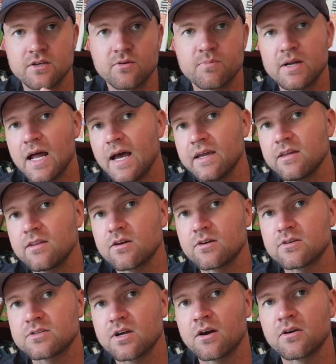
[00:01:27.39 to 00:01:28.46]
your
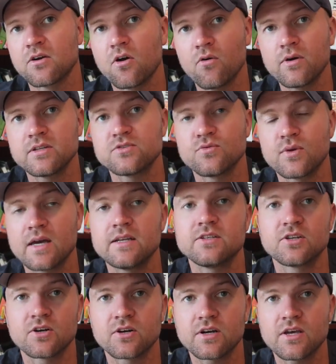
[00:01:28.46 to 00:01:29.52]
binoculars are going to get
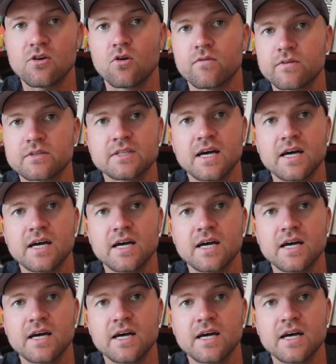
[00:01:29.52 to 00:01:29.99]
dirty over